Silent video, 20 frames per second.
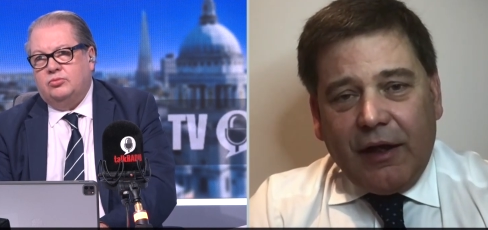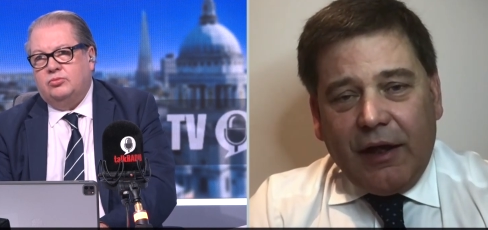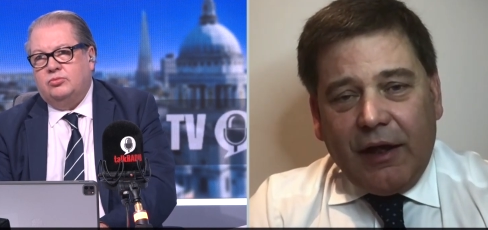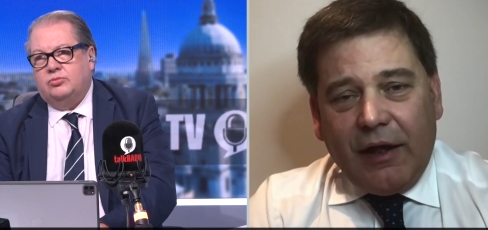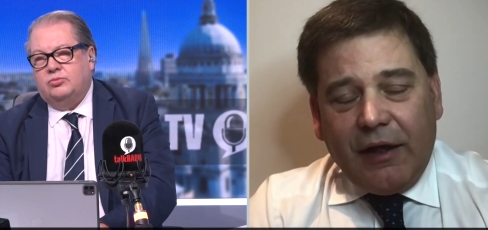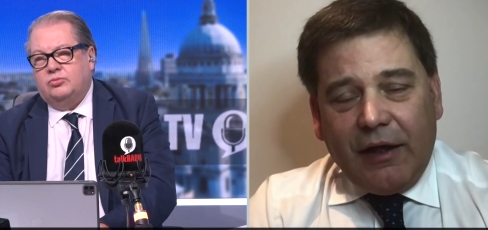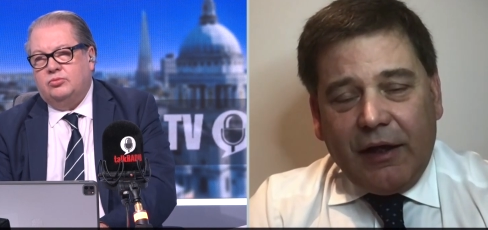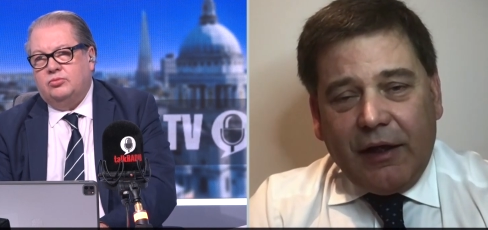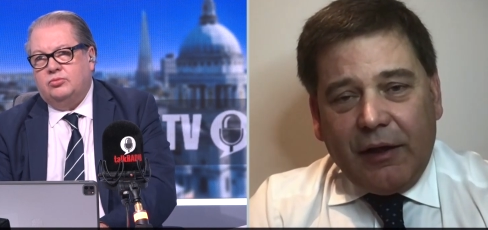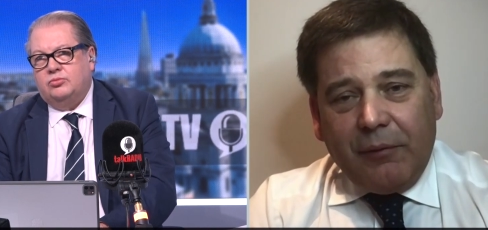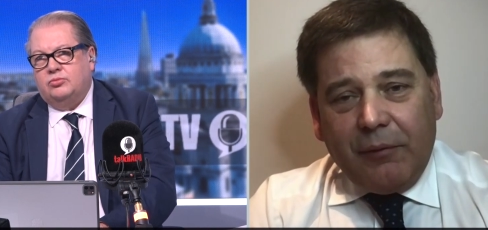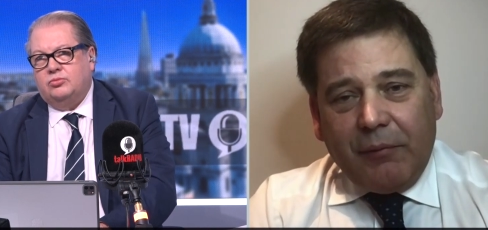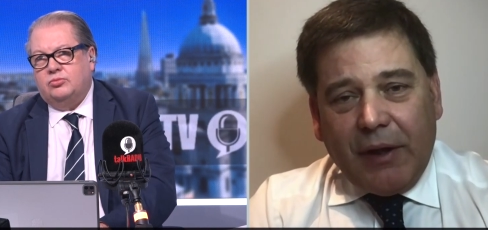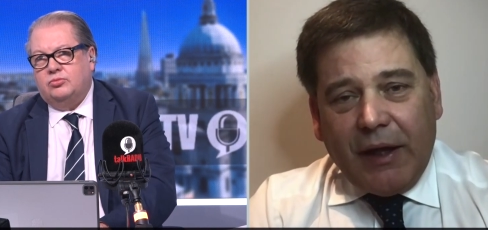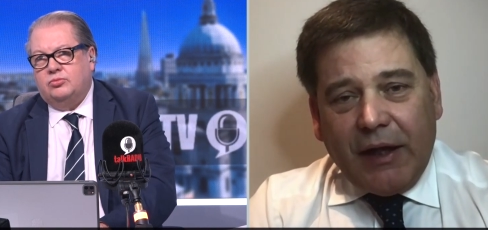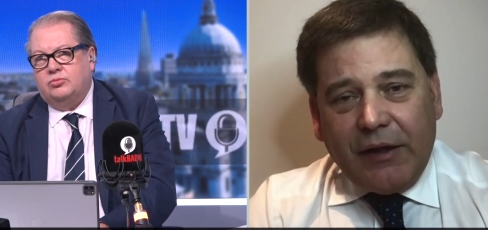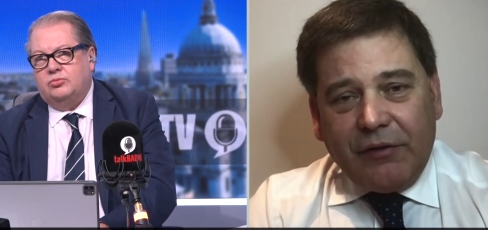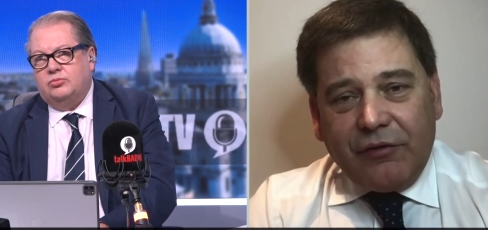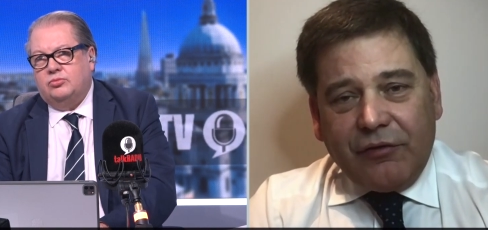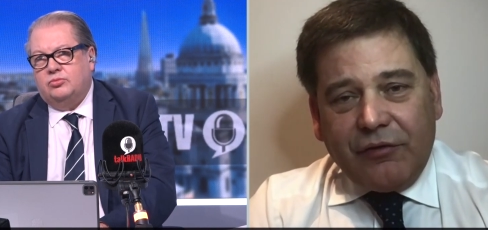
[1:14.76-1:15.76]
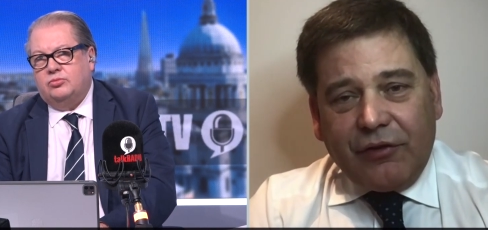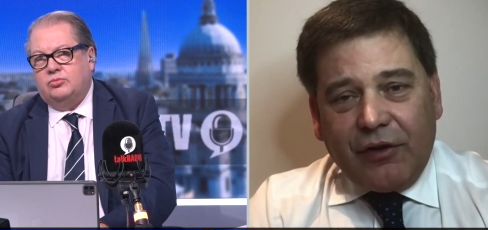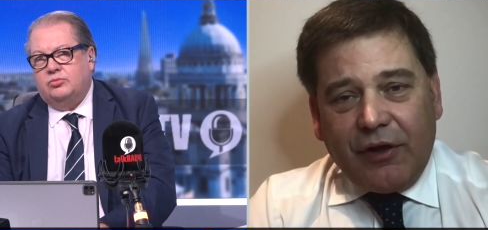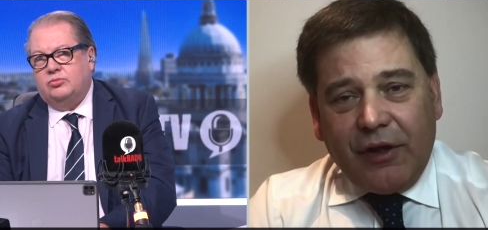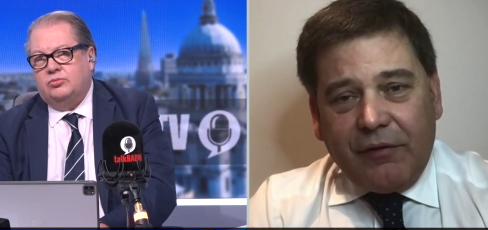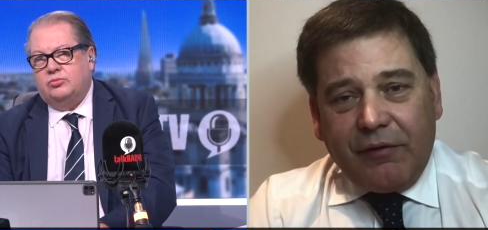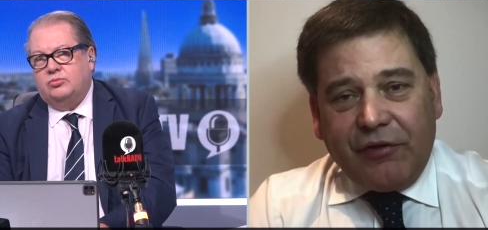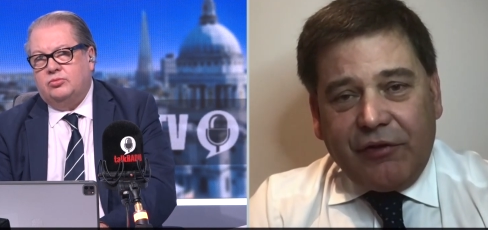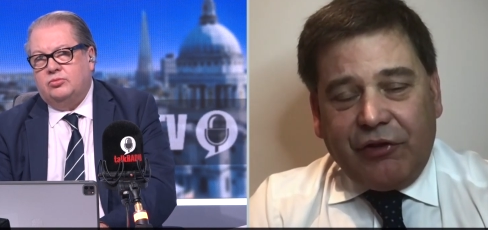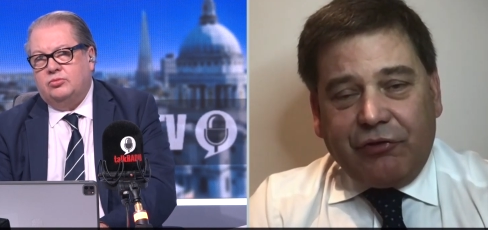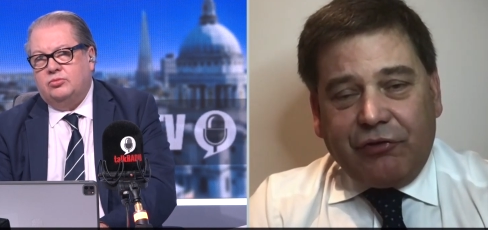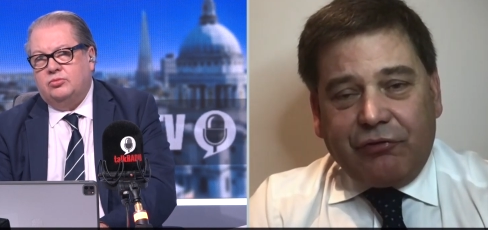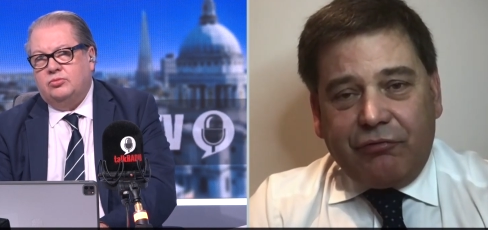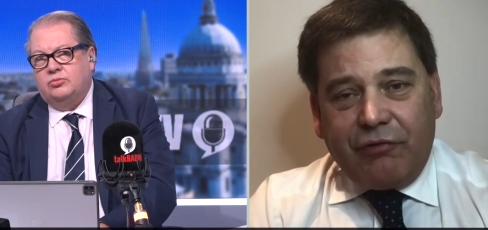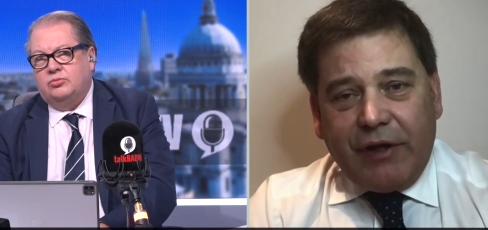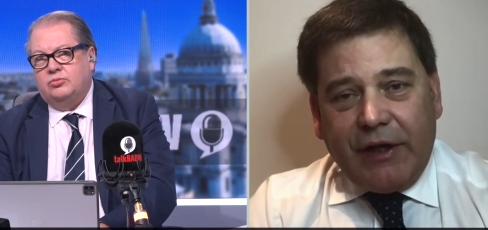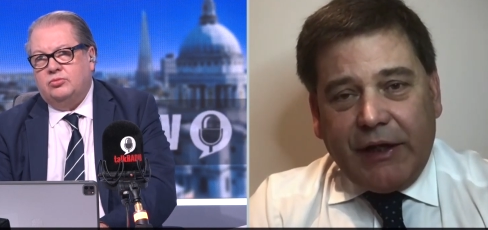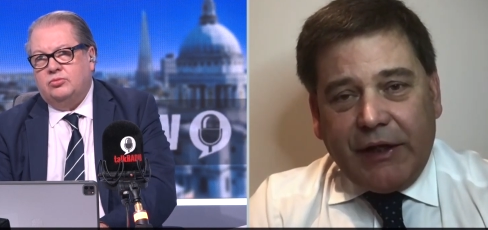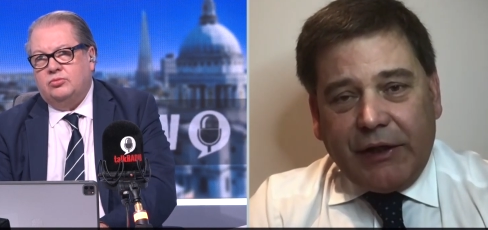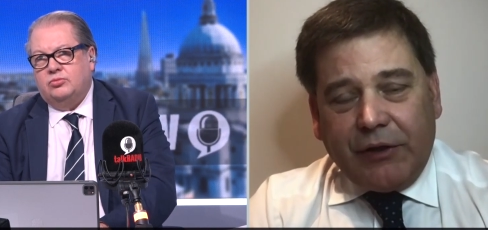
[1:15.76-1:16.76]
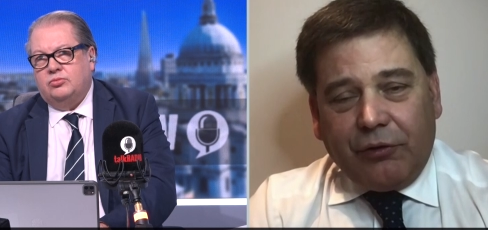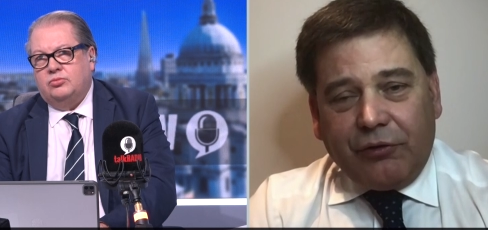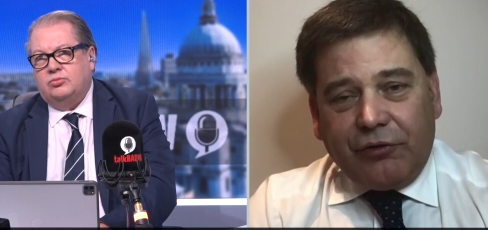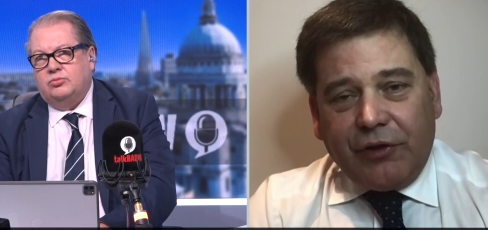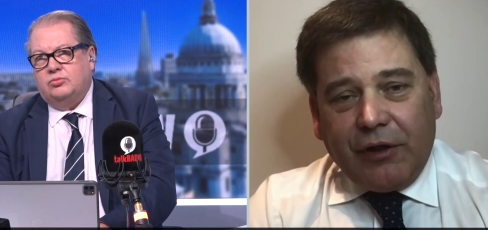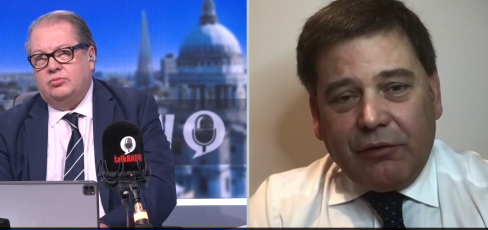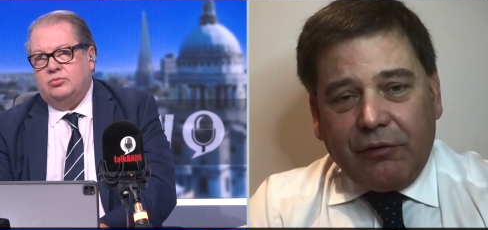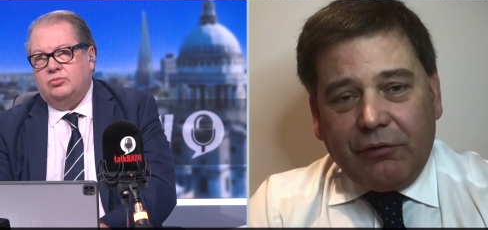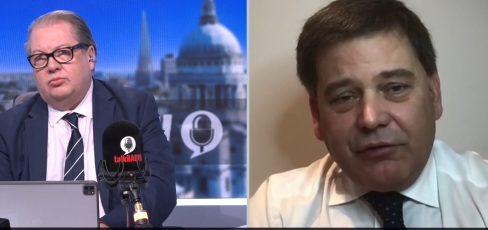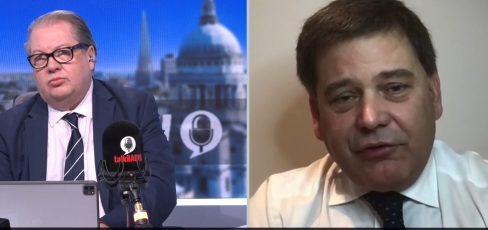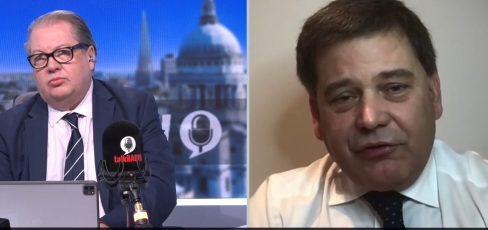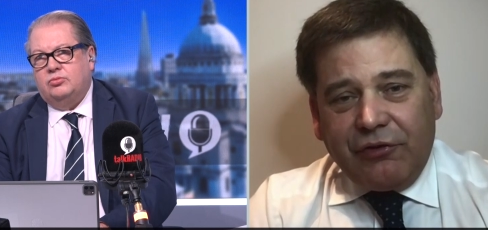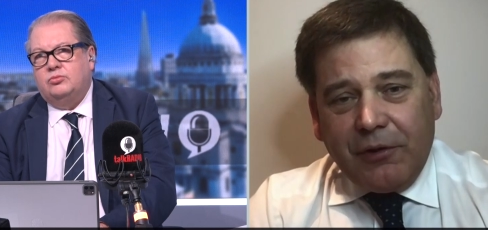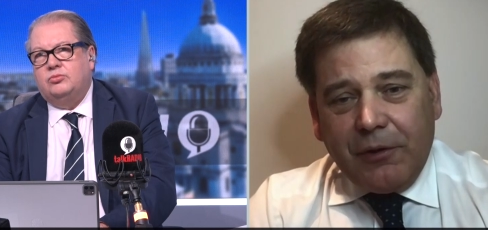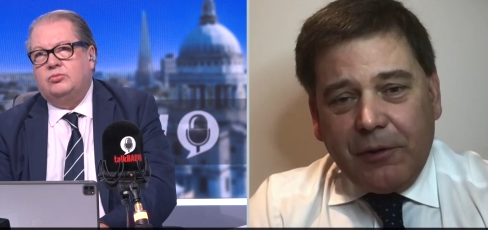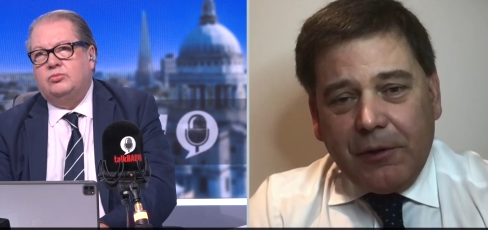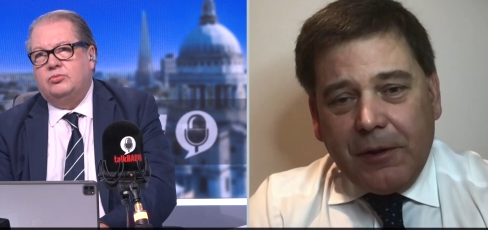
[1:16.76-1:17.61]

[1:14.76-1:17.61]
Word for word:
Speaker 1: Um, and uh, this is really good news.